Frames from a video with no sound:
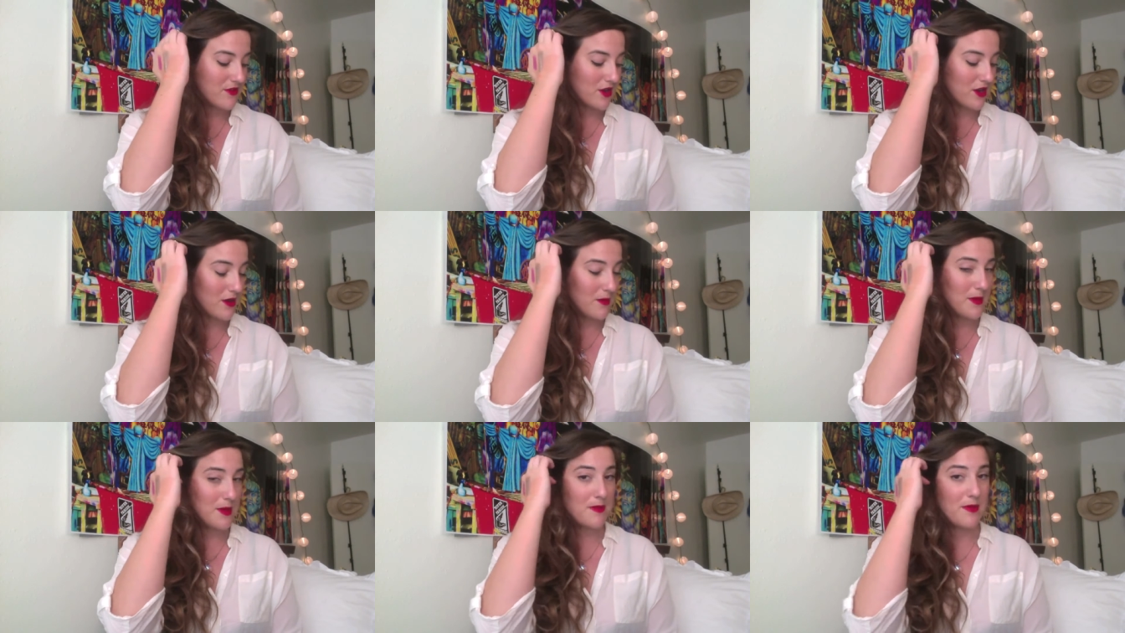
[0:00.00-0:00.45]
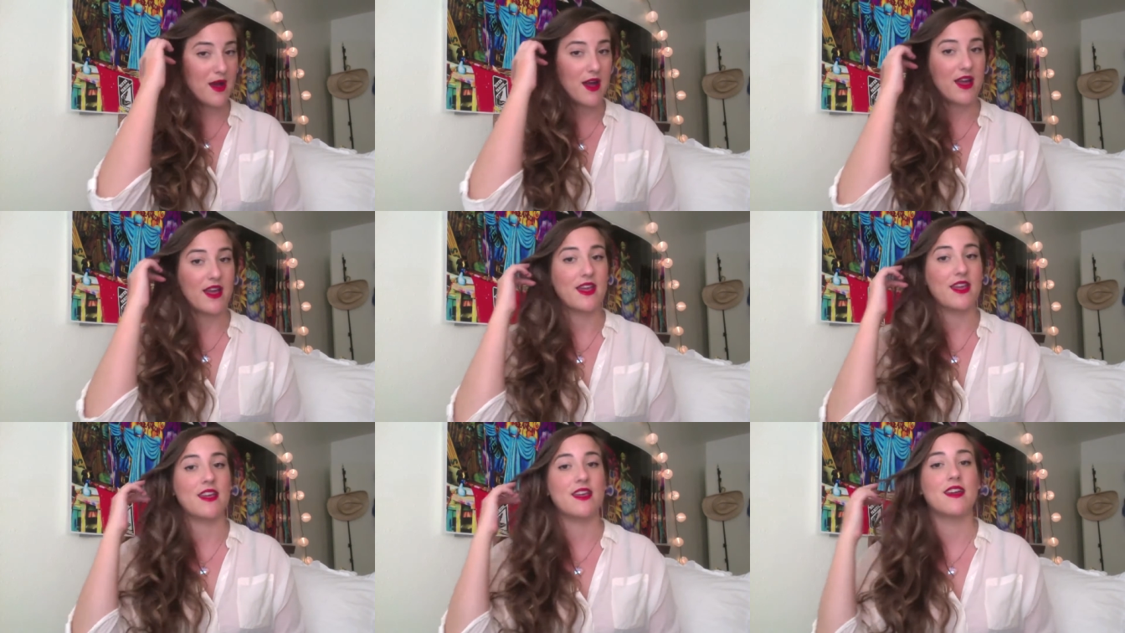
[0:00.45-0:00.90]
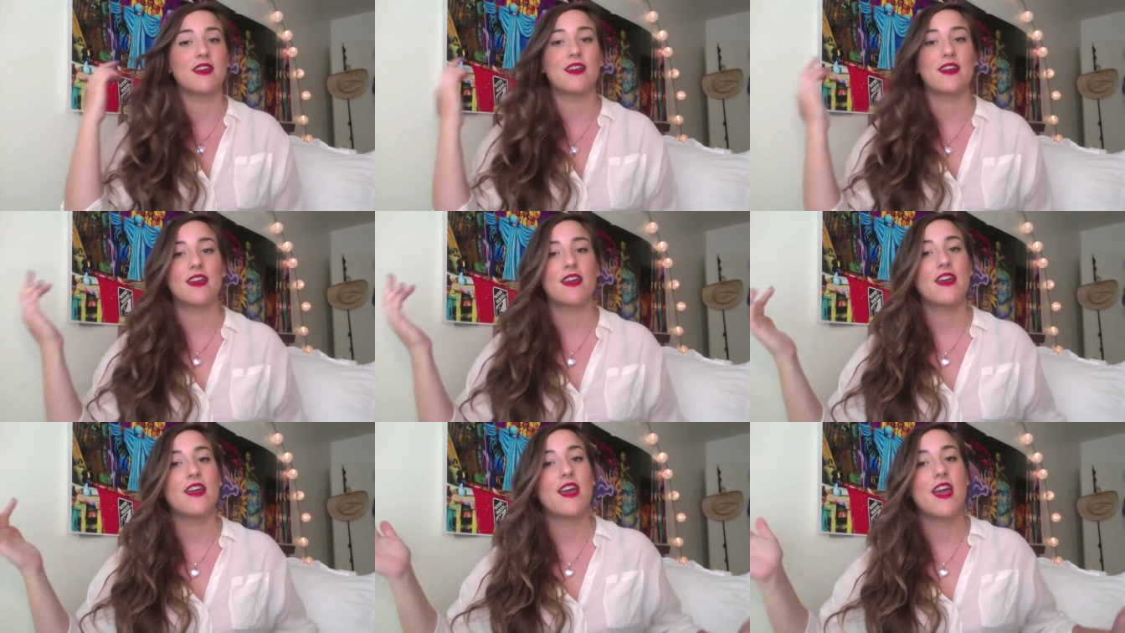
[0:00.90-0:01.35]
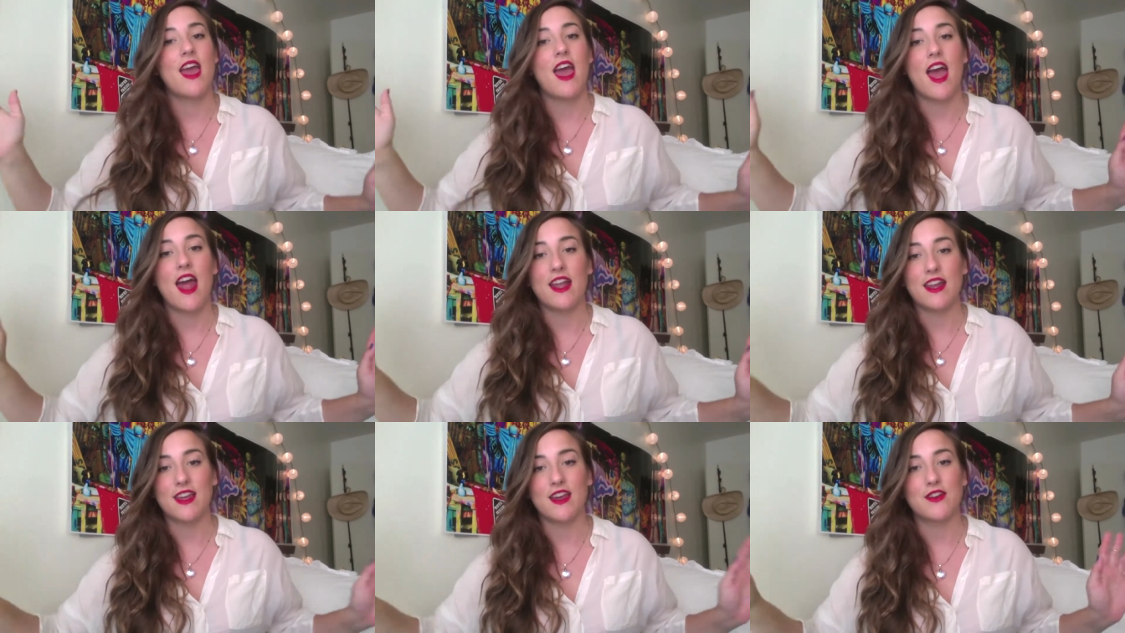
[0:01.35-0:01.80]
going to be buying
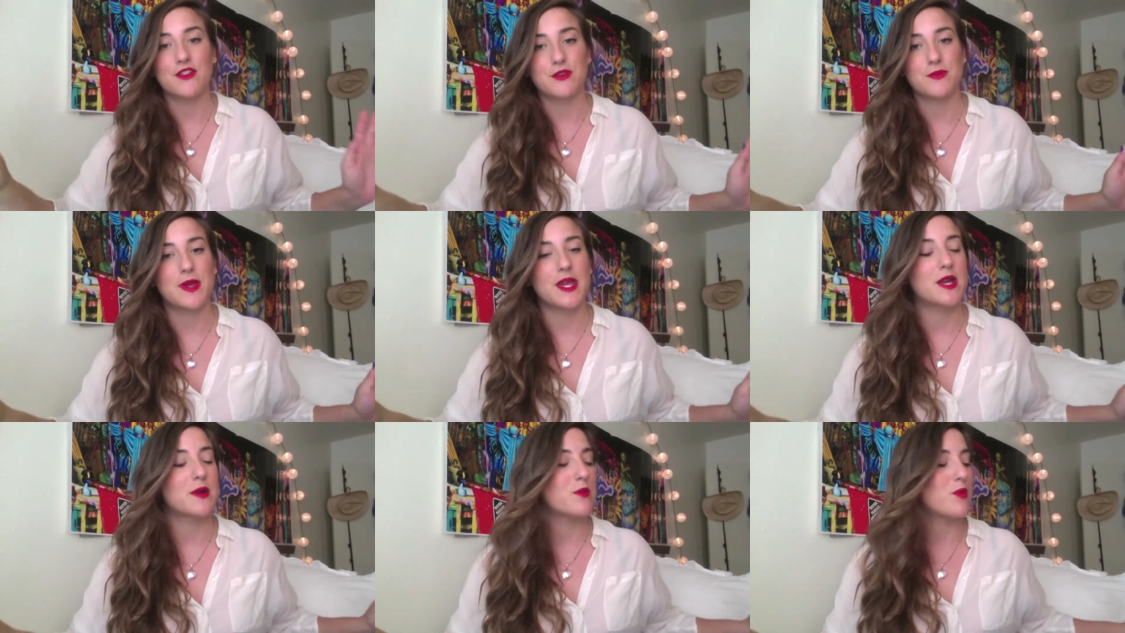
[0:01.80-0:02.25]
any other makeup